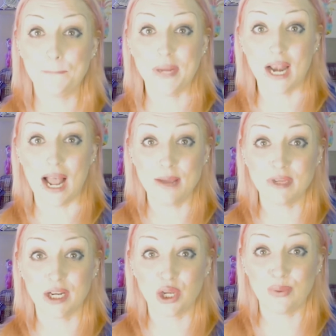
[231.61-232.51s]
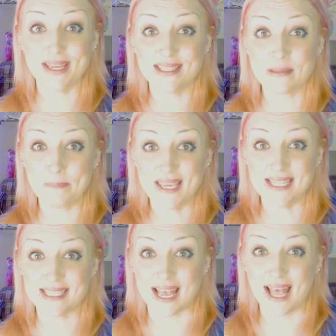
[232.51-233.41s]
But I'm going to go eat some
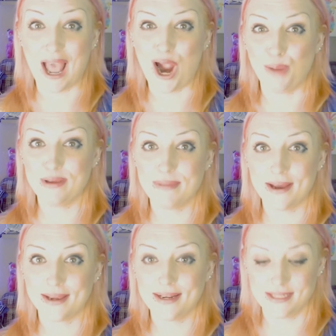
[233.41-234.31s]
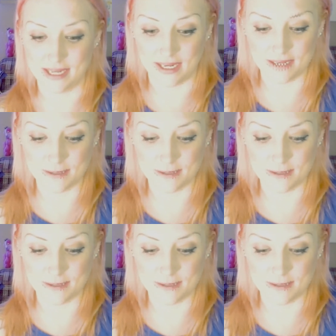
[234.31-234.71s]
pizza. I'll be back in a tick.